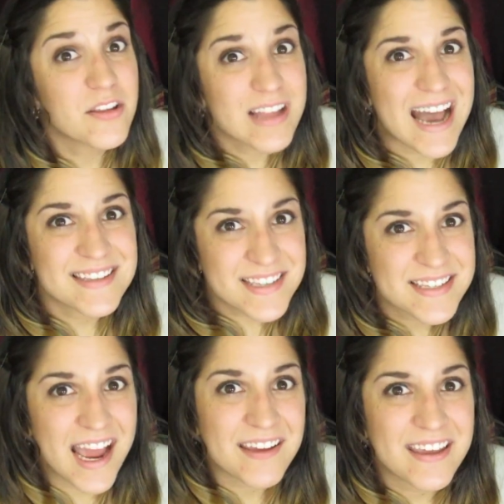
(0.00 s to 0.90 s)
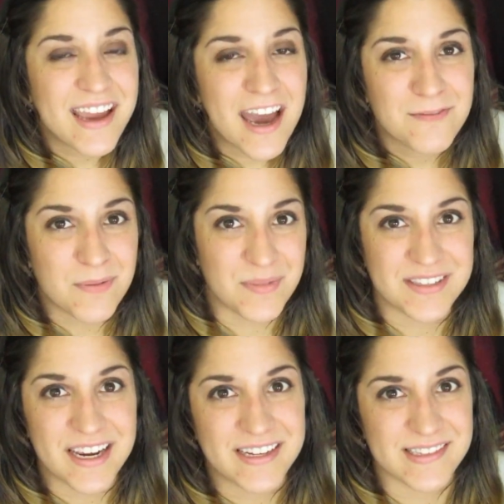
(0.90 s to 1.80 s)
Now, the last attack they had
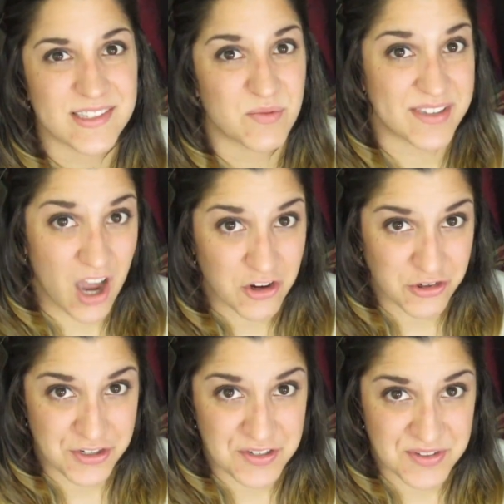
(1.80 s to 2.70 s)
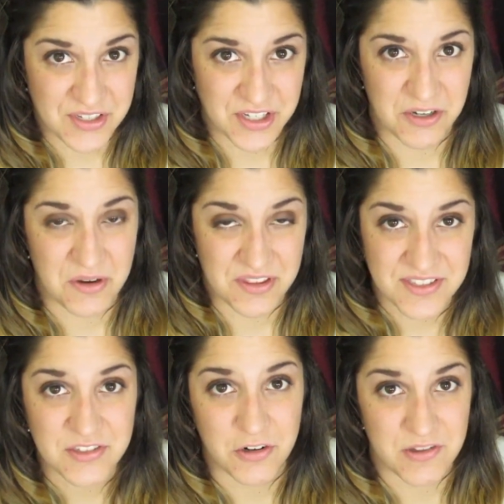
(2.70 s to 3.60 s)
from the Titans was 100 years
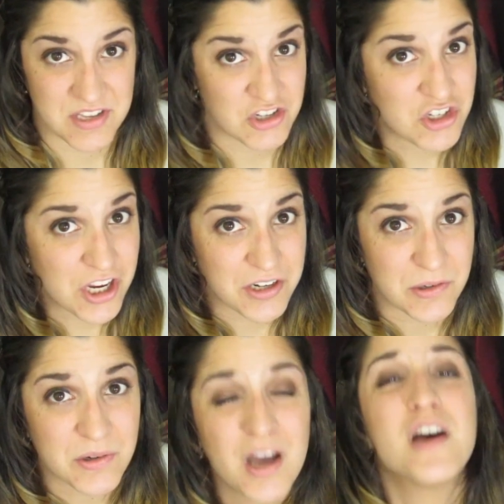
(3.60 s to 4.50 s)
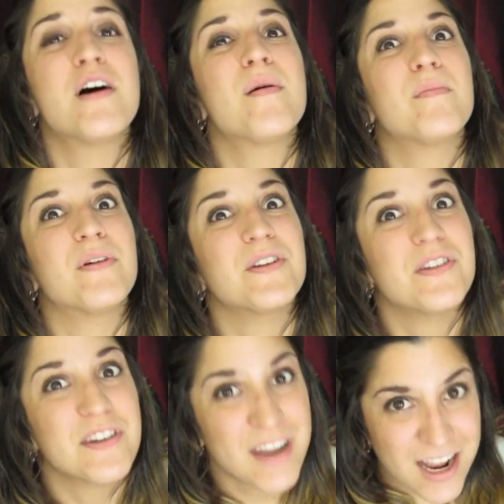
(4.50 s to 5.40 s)
ago at the start of the show,
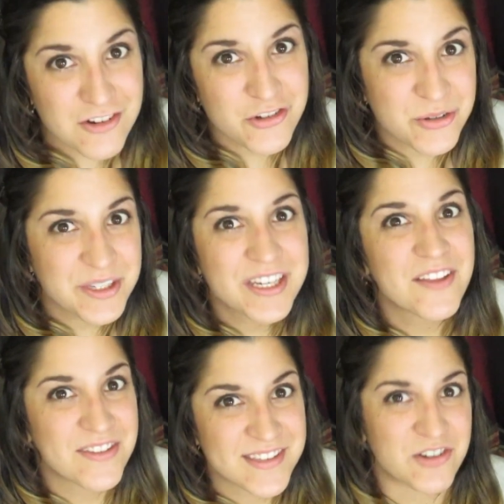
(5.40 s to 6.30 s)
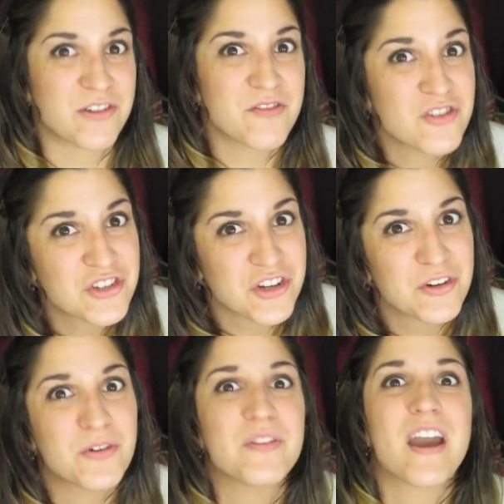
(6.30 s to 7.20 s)
but naturally at the start of the
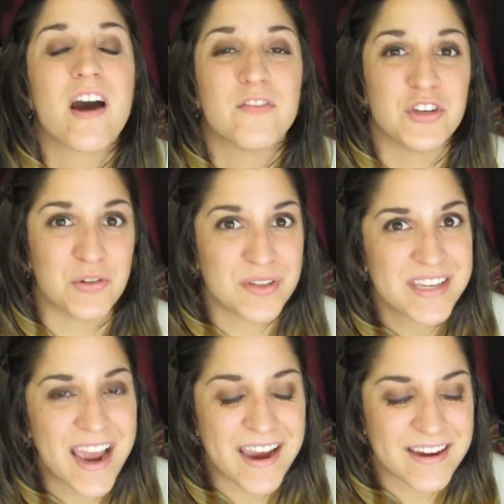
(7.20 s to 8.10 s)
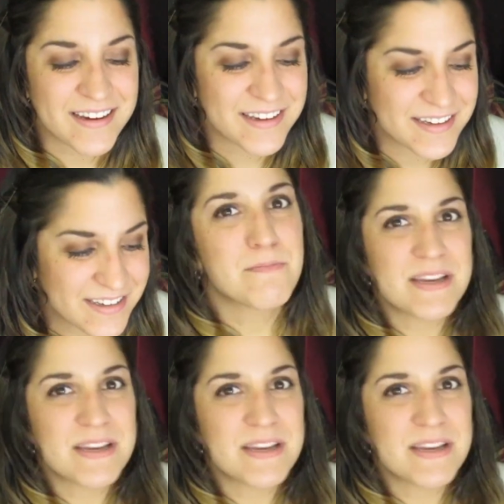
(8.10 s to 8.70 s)
show they have a new attack,